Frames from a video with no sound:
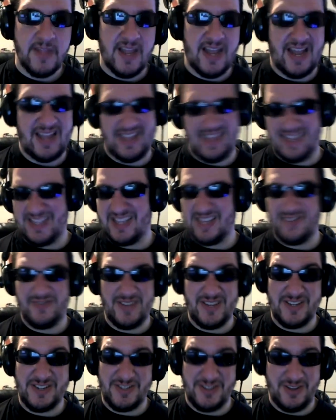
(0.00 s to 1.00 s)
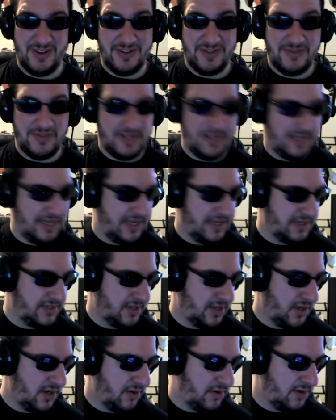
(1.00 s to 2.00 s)
I like this feature, though. It's really
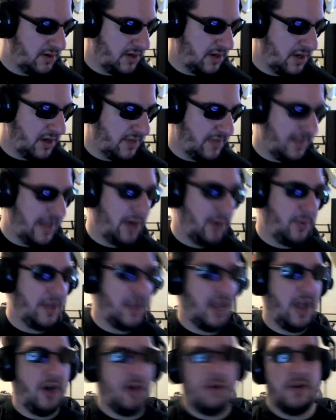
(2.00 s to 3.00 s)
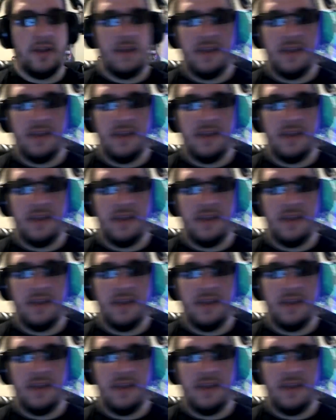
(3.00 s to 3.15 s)
nice. Oh, there we go.